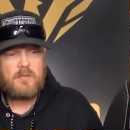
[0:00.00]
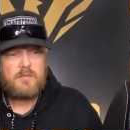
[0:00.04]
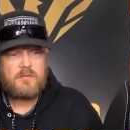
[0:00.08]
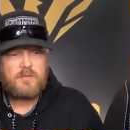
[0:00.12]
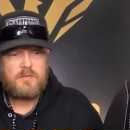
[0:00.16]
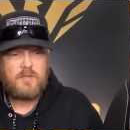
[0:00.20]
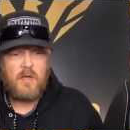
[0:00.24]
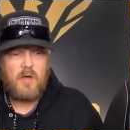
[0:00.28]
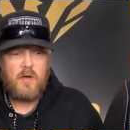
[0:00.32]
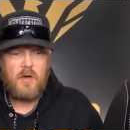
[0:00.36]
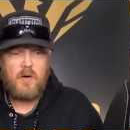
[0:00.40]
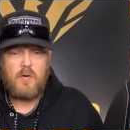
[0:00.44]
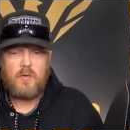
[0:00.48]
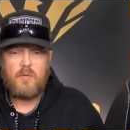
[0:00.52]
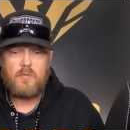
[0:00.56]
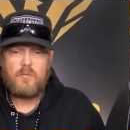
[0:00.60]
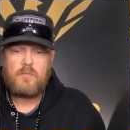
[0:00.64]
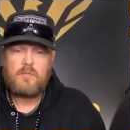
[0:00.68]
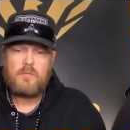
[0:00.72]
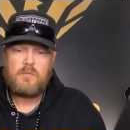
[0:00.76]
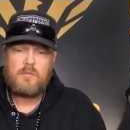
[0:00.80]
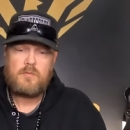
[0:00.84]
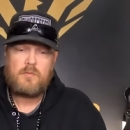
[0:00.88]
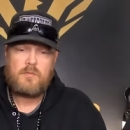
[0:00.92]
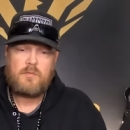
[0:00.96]

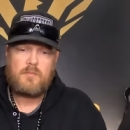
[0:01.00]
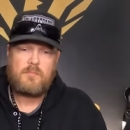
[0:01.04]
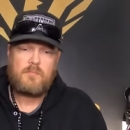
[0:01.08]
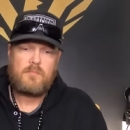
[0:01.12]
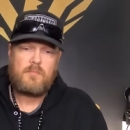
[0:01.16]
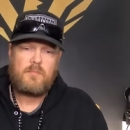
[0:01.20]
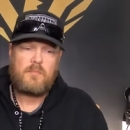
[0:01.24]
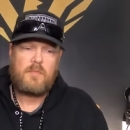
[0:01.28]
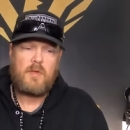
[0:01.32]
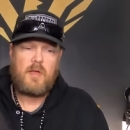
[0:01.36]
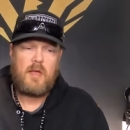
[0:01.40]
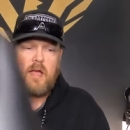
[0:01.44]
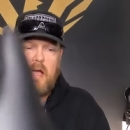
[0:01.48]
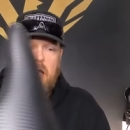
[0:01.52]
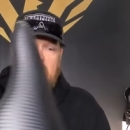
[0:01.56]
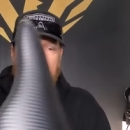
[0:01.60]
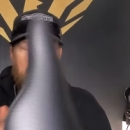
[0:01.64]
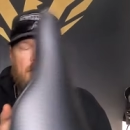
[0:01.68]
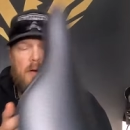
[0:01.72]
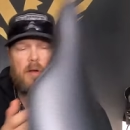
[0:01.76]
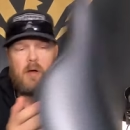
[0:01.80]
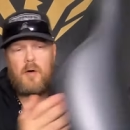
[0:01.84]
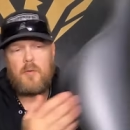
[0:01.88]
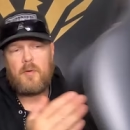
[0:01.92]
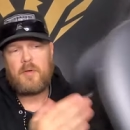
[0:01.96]
So I
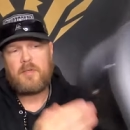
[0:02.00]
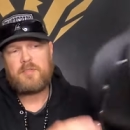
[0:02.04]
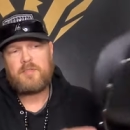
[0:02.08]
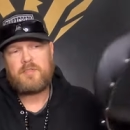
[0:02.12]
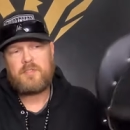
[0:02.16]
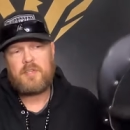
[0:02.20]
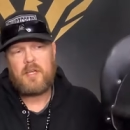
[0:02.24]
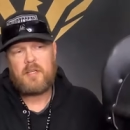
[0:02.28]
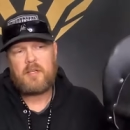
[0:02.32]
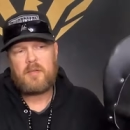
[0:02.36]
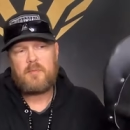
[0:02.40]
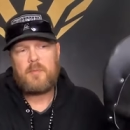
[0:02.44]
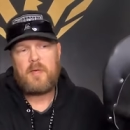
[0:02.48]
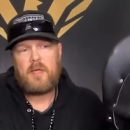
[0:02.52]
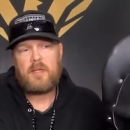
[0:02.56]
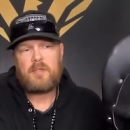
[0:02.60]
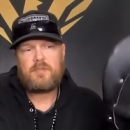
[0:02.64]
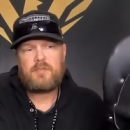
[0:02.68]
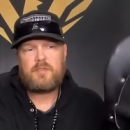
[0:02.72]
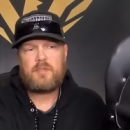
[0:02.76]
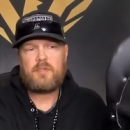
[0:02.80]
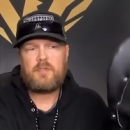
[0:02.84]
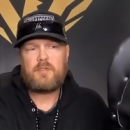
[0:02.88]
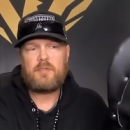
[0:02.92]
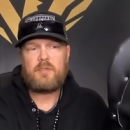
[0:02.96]
would always check to
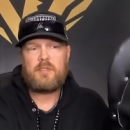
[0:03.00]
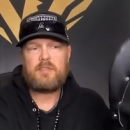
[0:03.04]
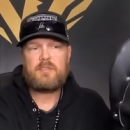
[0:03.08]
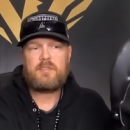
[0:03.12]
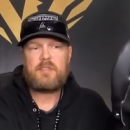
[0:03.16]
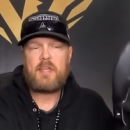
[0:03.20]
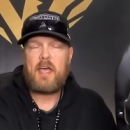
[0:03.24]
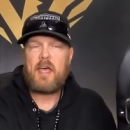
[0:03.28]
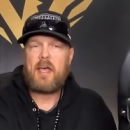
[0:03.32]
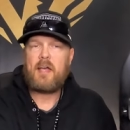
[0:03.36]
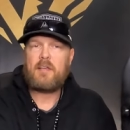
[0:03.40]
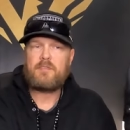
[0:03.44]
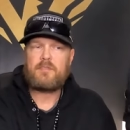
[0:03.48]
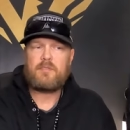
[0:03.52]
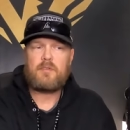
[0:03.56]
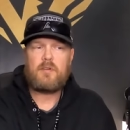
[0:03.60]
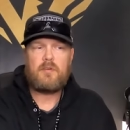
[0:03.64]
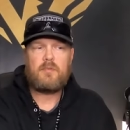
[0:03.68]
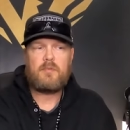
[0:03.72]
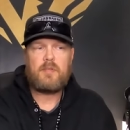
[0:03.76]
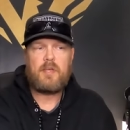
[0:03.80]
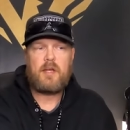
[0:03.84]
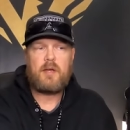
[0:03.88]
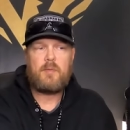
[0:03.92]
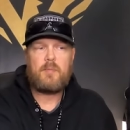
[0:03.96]
make sure these tags are
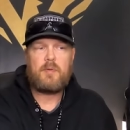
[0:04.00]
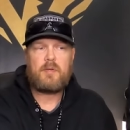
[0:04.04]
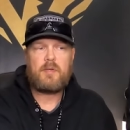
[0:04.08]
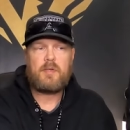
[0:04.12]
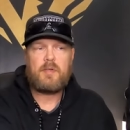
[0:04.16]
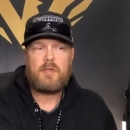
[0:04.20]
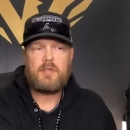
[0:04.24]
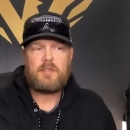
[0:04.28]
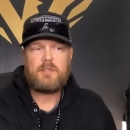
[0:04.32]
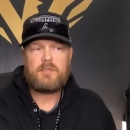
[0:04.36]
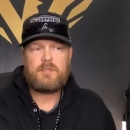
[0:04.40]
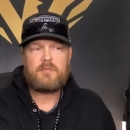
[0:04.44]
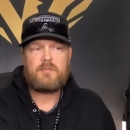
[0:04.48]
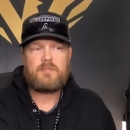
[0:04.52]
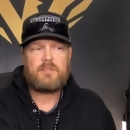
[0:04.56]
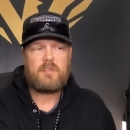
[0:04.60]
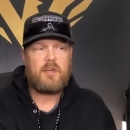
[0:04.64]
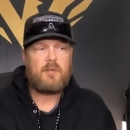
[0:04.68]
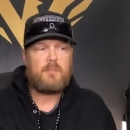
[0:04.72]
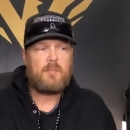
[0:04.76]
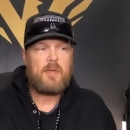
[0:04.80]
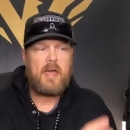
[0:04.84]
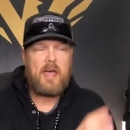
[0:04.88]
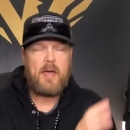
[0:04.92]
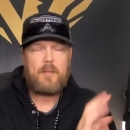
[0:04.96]
on there because if
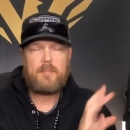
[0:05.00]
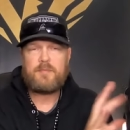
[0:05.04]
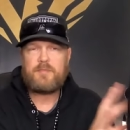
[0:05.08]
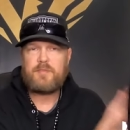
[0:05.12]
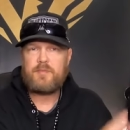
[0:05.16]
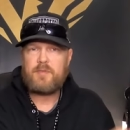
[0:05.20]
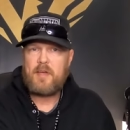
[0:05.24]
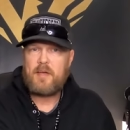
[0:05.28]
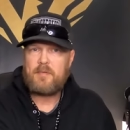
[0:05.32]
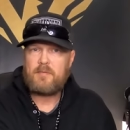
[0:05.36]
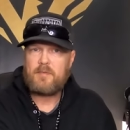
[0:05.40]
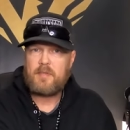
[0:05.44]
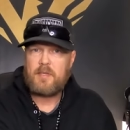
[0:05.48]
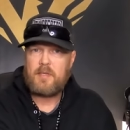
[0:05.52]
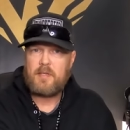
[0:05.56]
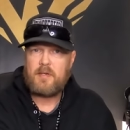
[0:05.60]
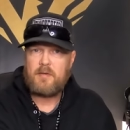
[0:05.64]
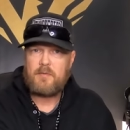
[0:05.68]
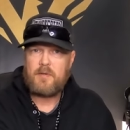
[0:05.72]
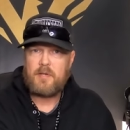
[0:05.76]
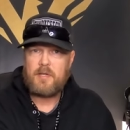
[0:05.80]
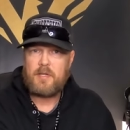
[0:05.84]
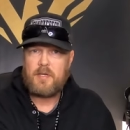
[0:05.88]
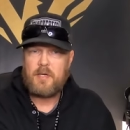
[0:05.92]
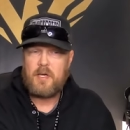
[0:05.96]
something happens, you have to get
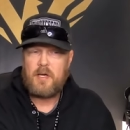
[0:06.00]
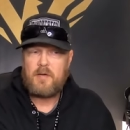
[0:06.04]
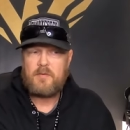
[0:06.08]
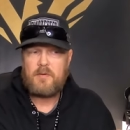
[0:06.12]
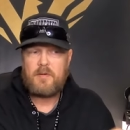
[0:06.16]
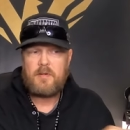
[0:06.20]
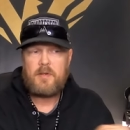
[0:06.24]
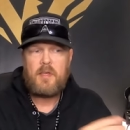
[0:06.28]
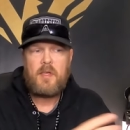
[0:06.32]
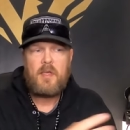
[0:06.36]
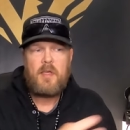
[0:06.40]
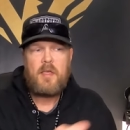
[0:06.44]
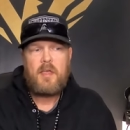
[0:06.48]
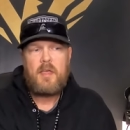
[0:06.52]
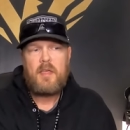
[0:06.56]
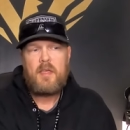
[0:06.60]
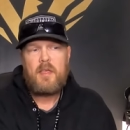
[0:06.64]
it recovered.